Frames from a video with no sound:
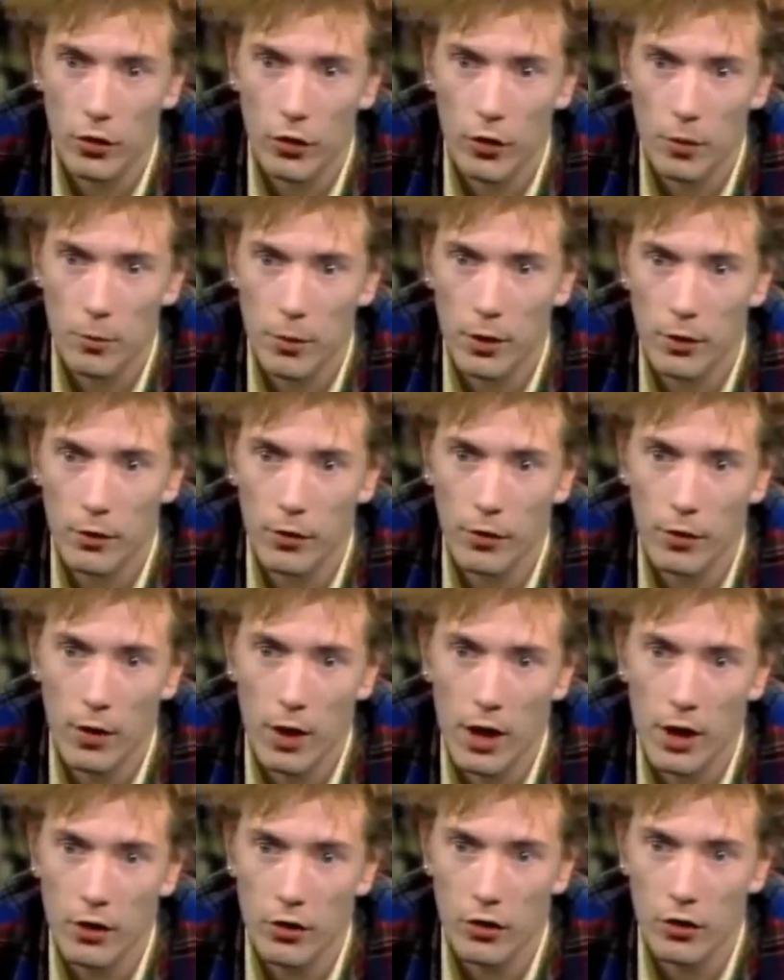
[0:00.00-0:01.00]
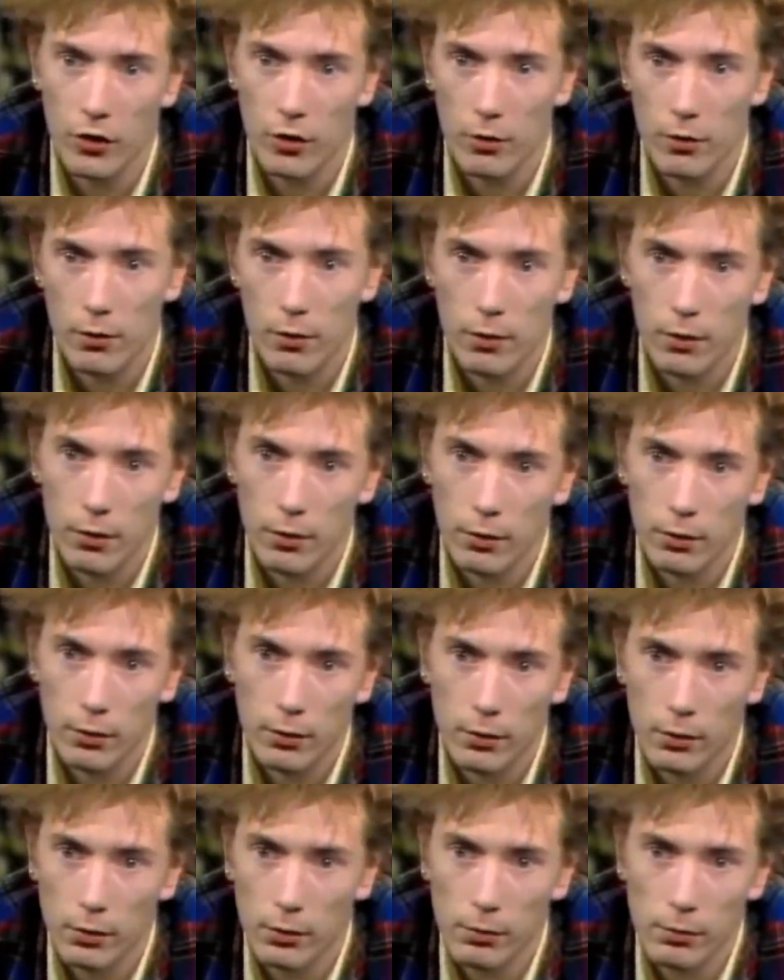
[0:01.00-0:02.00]
something flash,
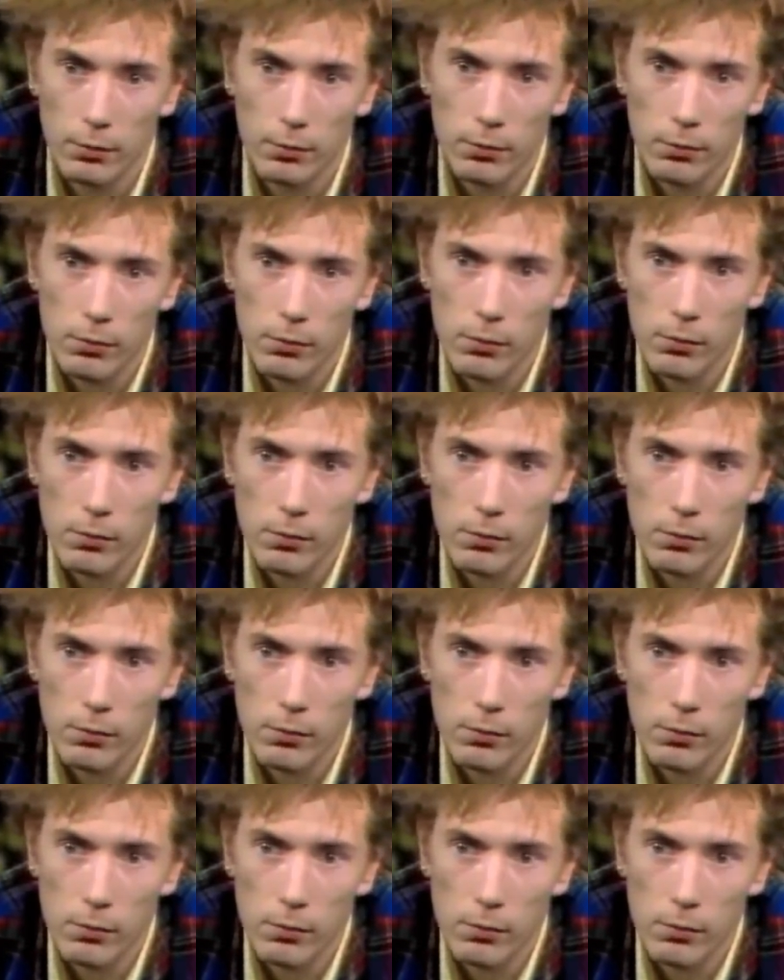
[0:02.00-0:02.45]
where did the name